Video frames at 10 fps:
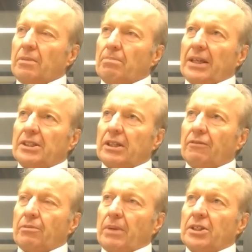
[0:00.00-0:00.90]
basic
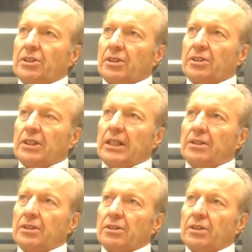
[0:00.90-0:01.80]
information that's
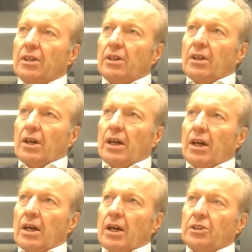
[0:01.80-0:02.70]
needed
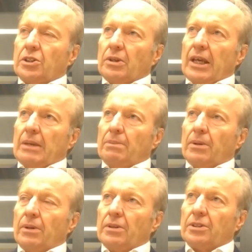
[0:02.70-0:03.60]
to
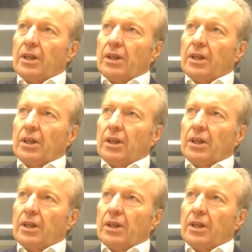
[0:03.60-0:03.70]
enable